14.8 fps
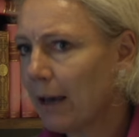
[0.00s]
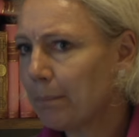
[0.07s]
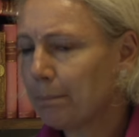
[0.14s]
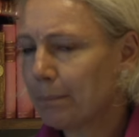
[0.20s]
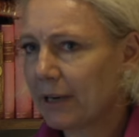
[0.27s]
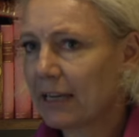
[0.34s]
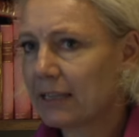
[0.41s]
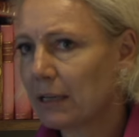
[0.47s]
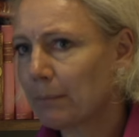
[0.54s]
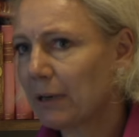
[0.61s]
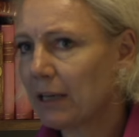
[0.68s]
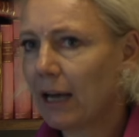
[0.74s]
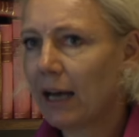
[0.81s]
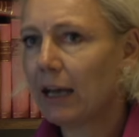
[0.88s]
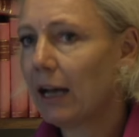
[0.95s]
Because
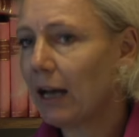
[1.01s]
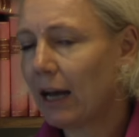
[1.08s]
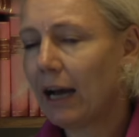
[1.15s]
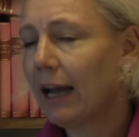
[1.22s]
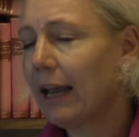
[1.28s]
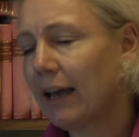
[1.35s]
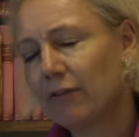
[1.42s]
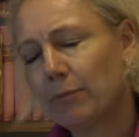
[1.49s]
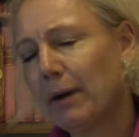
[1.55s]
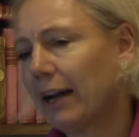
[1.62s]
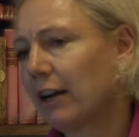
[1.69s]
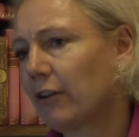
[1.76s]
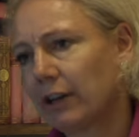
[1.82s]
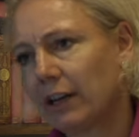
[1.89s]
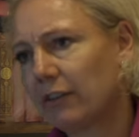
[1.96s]
I have a
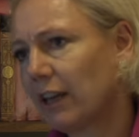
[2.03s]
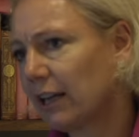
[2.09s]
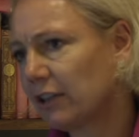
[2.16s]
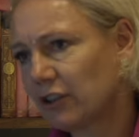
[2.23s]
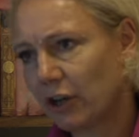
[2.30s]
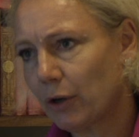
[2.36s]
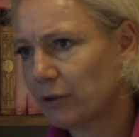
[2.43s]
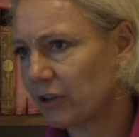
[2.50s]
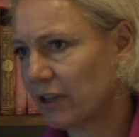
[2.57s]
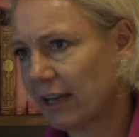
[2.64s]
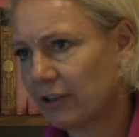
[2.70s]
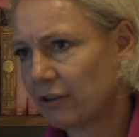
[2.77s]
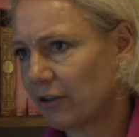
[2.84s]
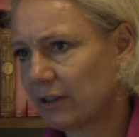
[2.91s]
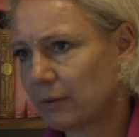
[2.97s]
background in the NGO
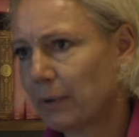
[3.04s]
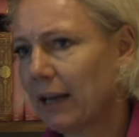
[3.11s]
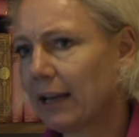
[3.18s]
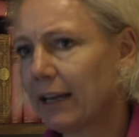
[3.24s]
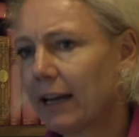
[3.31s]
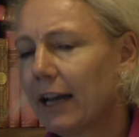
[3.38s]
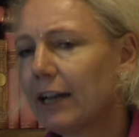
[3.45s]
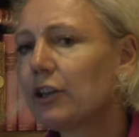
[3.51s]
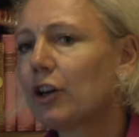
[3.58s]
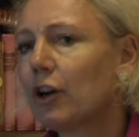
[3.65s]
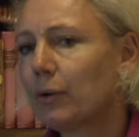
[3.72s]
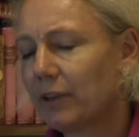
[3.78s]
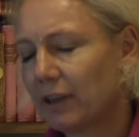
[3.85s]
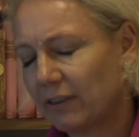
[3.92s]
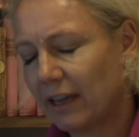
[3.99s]
sector as well, and I
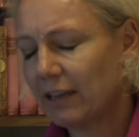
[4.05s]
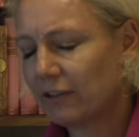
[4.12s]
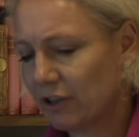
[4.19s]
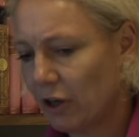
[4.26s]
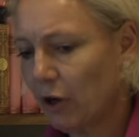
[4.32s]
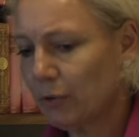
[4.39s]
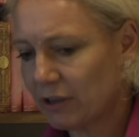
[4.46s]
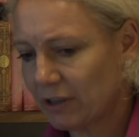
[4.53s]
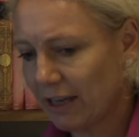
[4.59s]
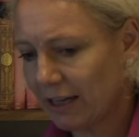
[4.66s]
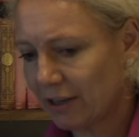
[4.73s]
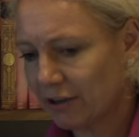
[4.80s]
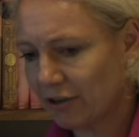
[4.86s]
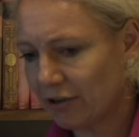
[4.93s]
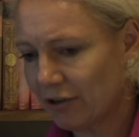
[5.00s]
know that the NGO
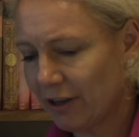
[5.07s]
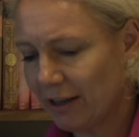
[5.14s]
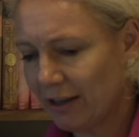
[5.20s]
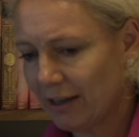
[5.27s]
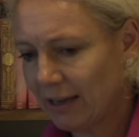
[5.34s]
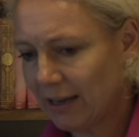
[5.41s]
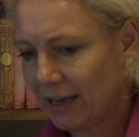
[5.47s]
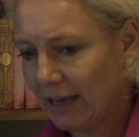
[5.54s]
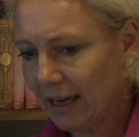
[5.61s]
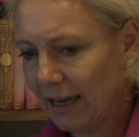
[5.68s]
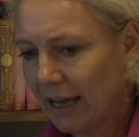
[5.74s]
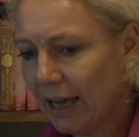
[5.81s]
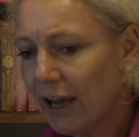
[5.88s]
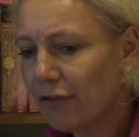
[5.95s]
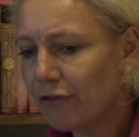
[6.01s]
sector,
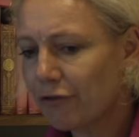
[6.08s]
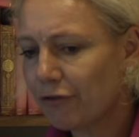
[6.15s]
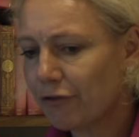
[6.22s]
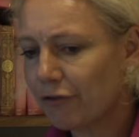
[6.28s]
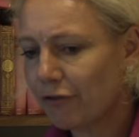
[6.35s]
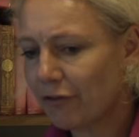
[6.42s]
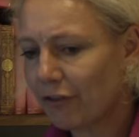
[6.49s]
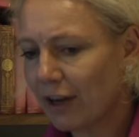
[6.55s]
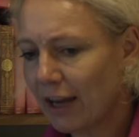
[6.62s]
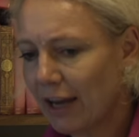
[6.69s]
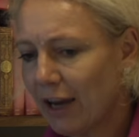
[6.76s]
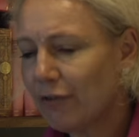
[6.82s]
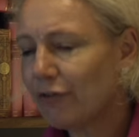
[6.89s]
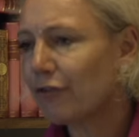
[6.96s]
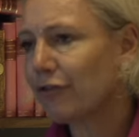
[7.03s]
if
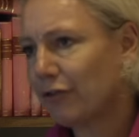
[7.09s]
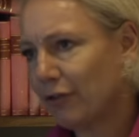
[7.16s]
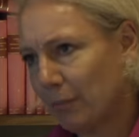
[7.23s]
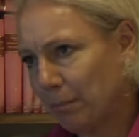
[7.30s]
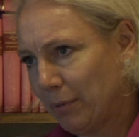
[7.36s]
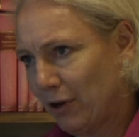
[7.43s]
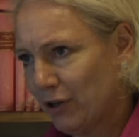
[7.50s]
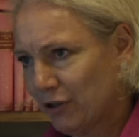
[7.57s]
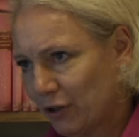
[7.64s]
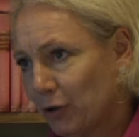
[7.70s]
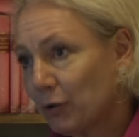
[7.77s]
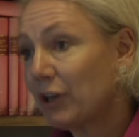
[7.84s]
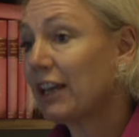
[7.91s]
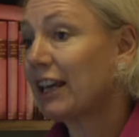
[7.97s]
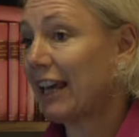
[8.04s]
the person who
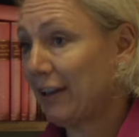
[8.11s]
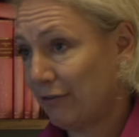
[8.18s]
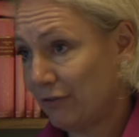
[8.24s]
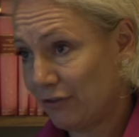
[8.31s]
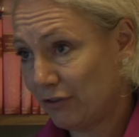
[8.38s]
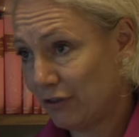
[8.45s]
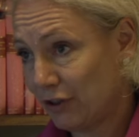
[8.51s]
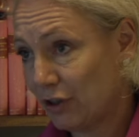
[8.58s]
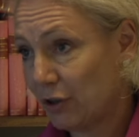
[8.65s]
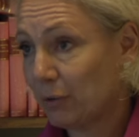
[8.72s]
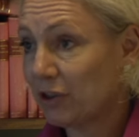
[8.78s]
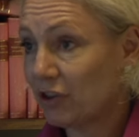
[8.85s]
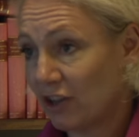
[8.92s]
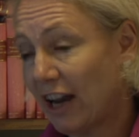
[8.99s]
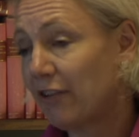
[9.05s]
gives to a
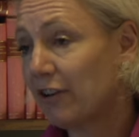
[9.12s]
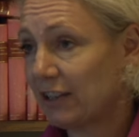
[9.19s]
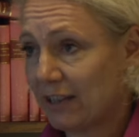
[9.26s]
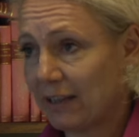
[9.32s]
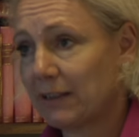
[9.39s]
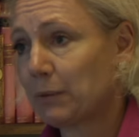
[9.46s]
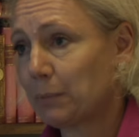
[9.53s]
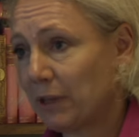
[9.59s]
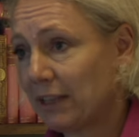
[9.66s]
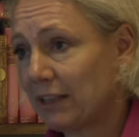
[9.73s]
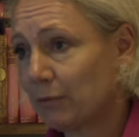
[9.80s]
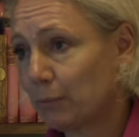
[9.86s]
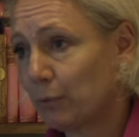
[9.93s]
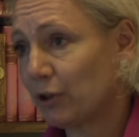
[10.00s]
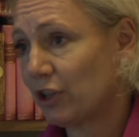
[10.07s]
charity in
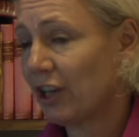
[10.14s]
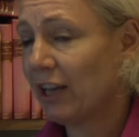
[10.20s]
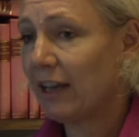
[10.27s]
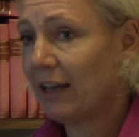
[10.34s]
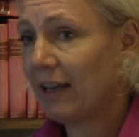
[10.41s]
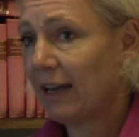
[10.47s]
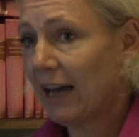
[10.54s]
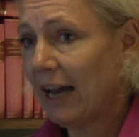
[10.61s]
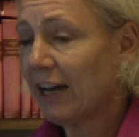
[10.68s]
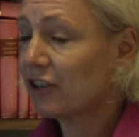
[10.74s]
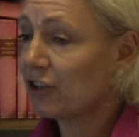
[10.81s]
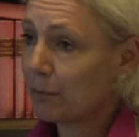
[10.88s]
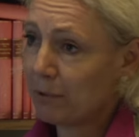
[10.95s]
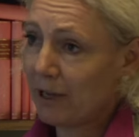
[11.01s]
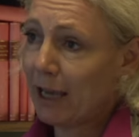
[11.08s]
Sweden would
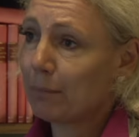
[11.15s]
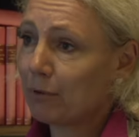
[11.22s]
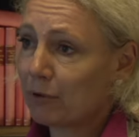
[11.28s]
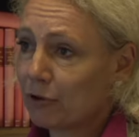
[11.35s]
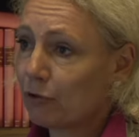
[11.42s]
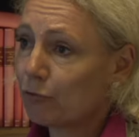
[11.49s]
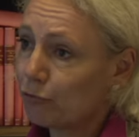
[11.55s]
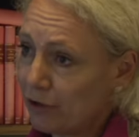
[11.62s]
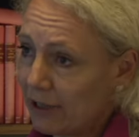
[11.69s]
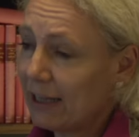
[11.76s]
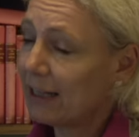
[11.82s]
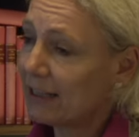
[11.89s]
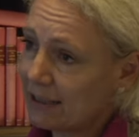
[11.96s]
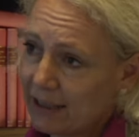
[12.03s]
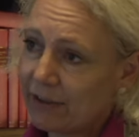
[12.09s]
actually be able to
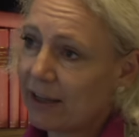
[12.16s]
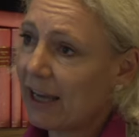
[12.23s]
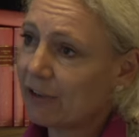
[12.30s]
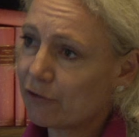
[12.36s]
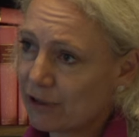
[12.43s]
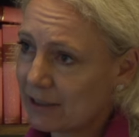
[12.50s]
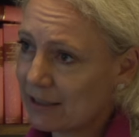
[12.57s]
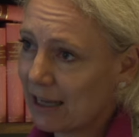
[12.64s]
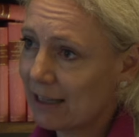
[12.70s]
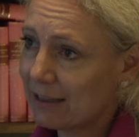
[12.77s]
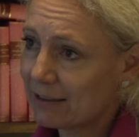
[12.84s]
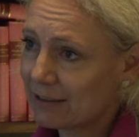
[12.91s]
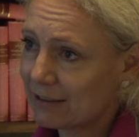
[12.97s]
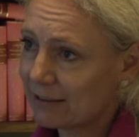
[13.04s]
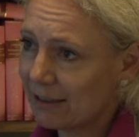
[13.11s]
really see the end
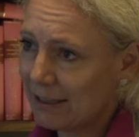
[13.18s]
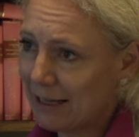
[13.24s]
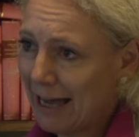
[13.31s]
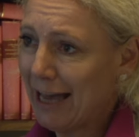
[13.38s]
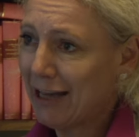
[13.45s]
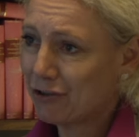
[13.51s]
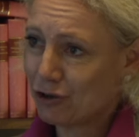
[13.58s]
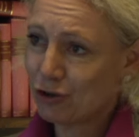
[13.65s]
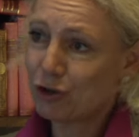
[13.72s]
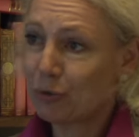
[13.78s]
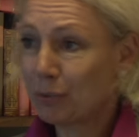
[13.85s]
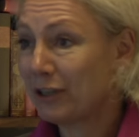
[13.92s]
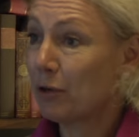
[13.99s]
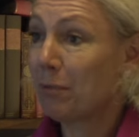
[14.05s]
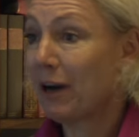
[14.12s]
result, as you do
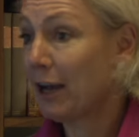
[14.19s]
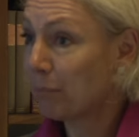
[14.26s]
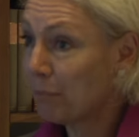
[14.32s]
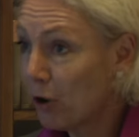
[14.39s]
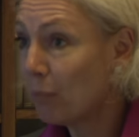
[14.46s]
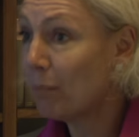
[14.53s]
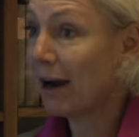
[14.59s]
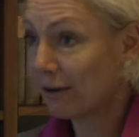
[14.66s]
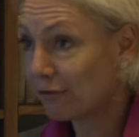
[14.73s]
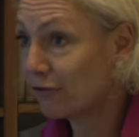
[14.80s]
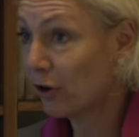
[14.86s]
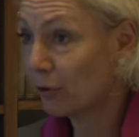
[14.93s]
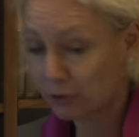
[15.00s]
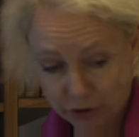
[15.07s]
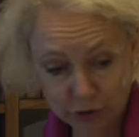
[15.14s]
when you buy a mobile
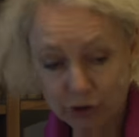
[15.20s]
phone,